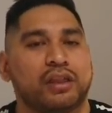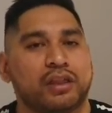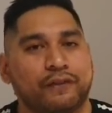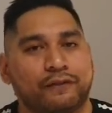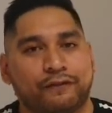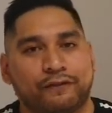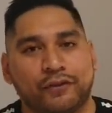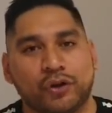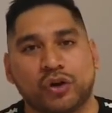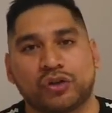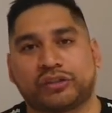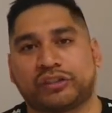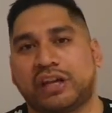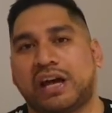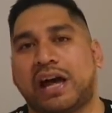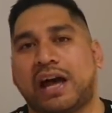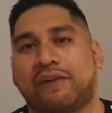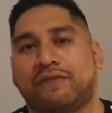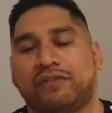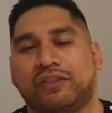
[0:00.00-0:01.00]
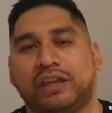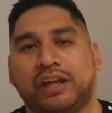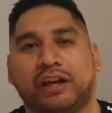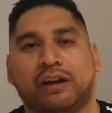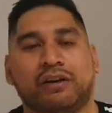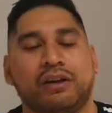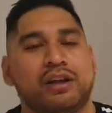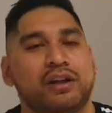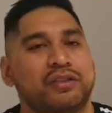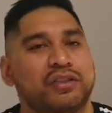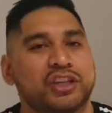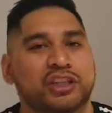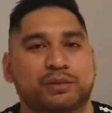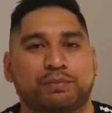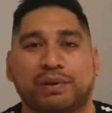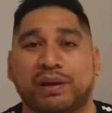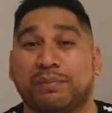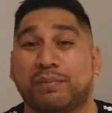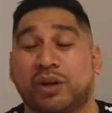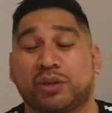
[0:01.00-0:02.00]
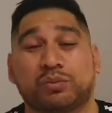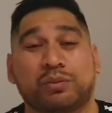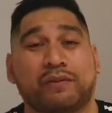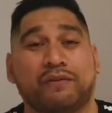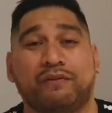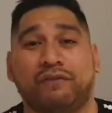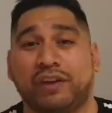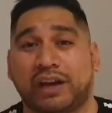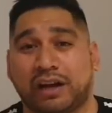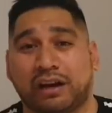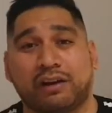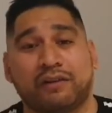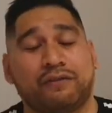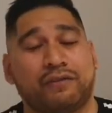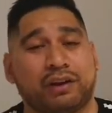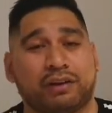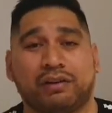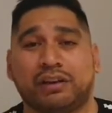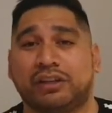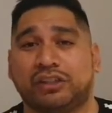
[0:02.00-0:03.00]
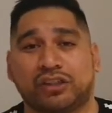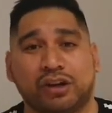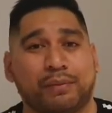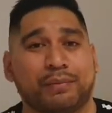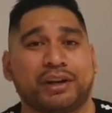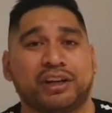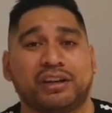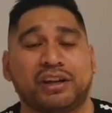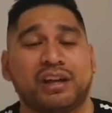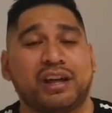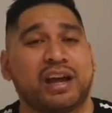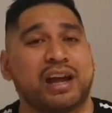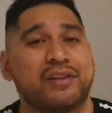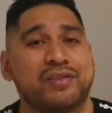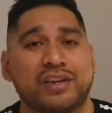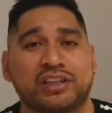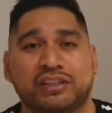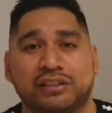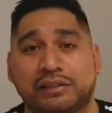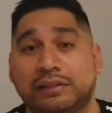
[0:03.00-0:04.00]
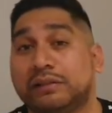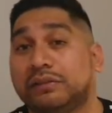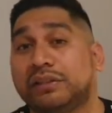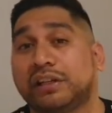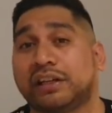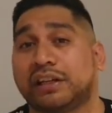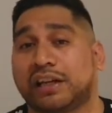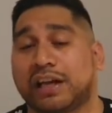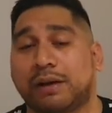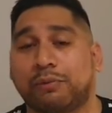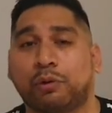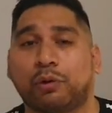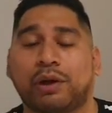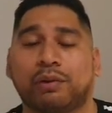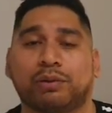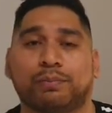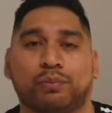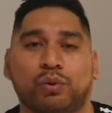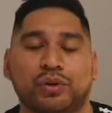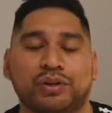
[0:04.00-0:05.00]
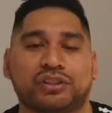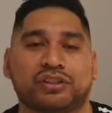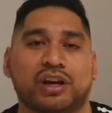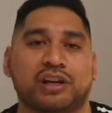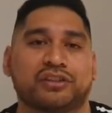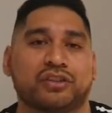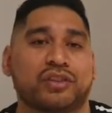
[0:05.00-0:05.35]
The first half there, the Springboks were very, very dominant, and they still didn't come away with points, guys.